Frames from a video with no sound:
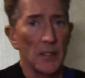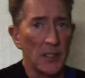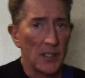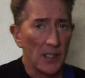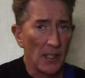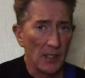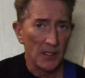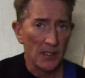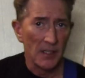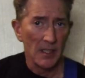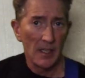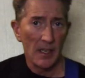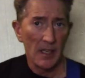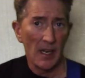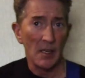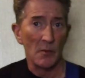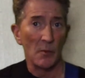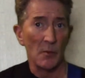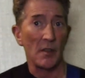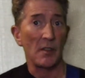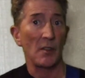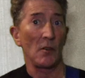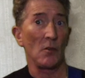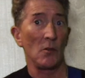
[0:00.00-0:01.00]
starting
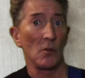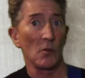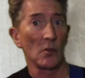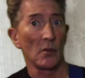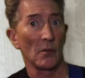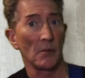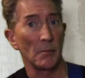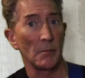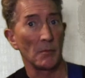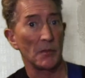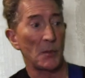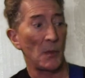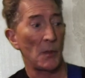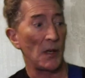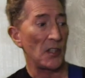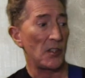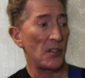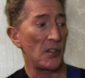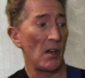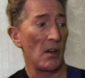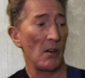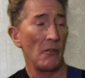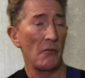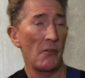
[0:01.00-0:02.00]
again with all of them
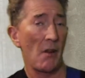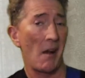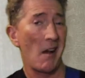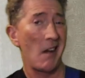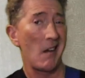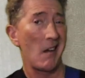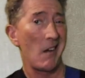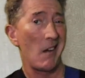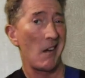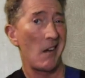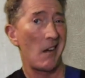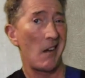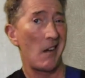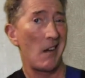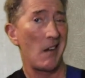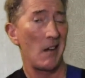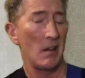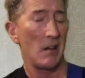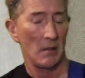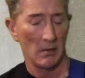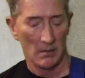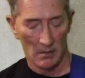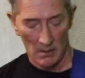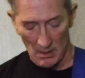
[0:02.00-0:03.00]
switched off,
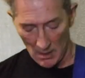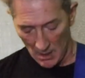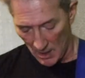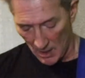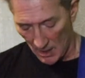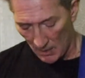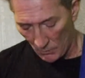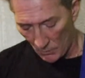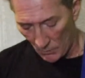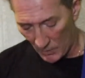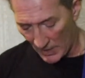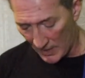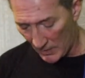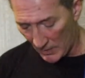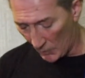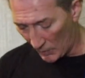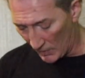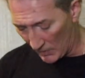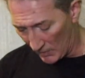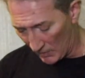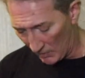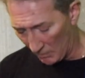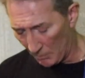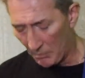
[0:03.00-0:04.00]
we
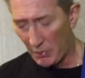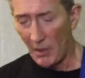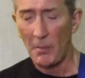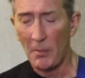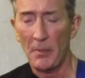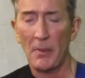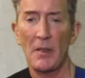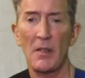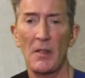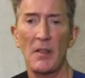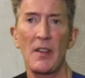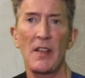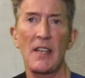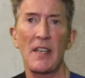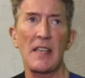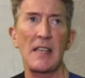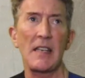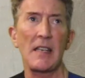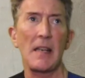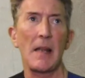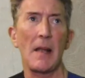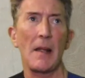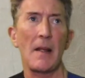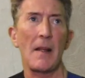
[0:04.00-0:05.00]
will pop
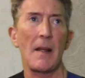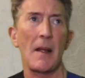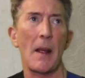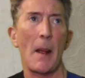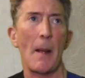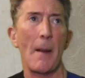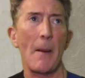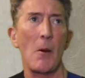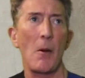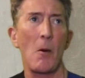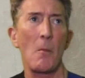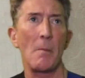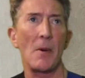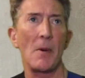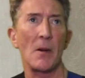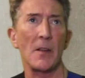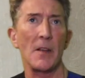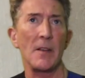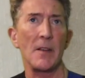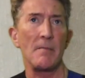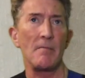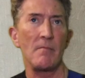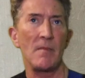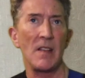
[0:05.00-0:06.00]
the
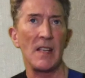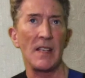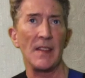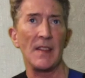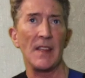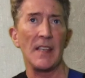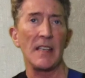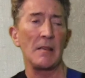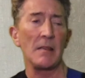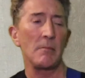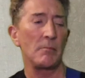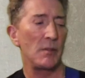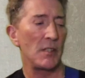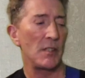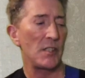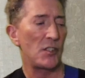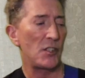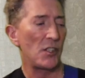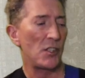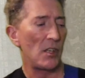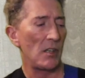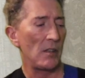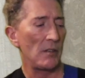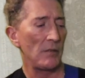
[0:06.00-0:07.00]
humbucker in the
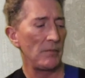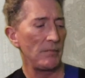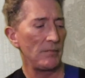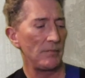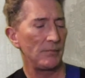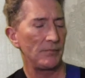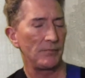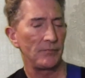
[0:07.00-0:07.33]
bridge on.